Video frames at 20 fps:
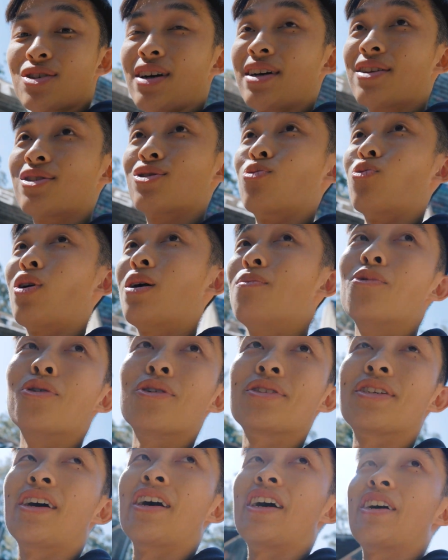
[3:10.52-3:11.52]
try this one
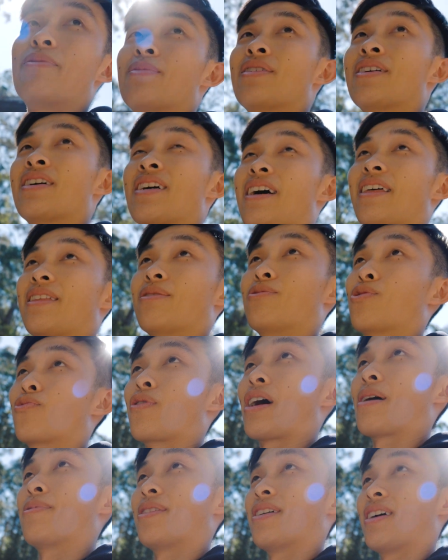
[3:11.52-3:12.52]
more time and then we'll
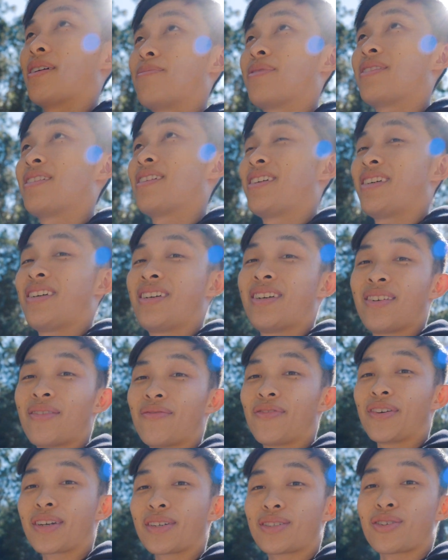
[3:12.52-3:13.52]
wrap it up.
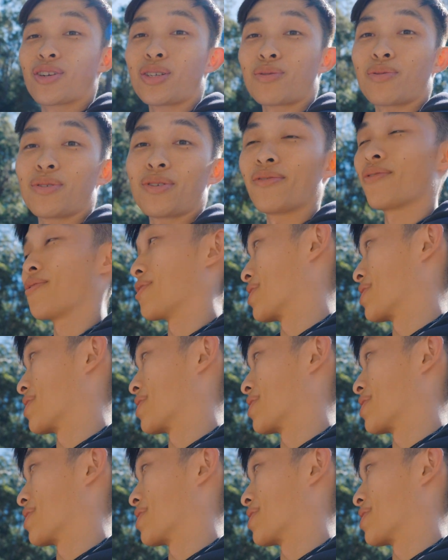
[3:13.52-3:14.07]
Fingers crossed we don't